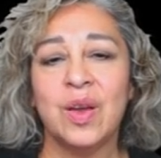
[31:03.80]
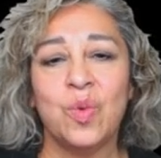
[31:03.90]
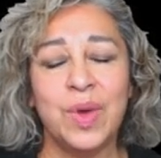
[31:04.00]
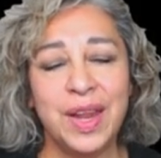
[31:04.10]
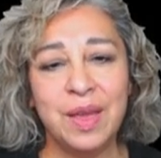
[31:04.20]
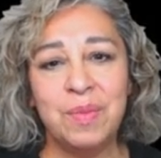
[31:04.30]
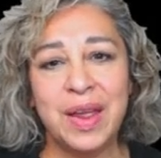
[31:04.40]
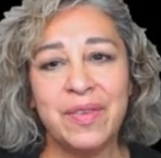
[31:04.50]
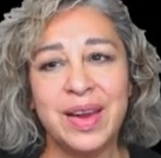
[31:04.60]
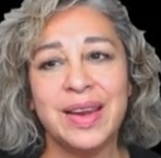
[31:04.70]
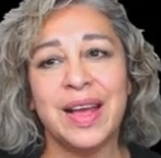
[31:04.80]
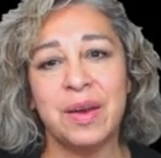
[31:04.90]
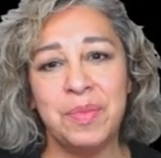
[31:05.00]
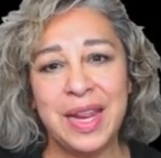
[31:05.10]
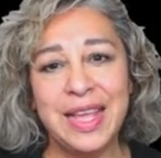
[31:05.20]
When he married
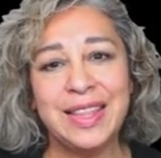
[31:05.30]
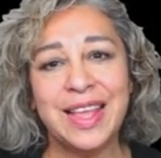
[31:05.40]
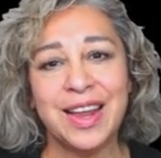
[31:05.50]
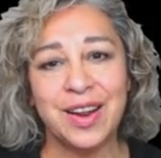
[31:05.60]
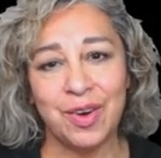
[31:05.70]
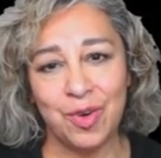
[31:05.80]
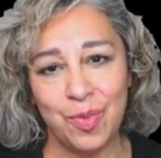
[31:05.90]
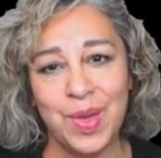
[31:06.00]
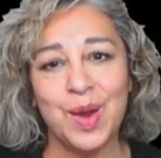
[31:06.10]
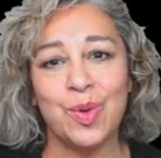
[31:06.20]
Carmelita Romero